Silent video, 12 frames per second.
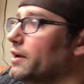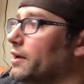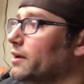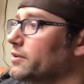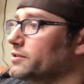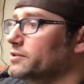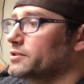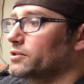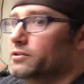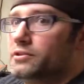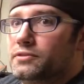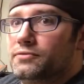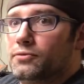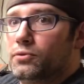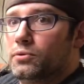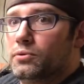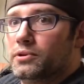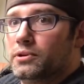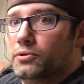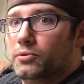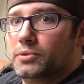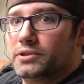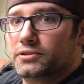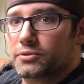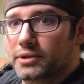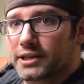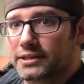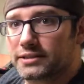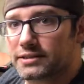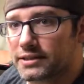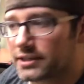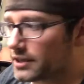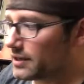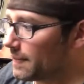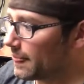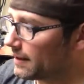and I'll just tilt this forward a little bit so we can see it,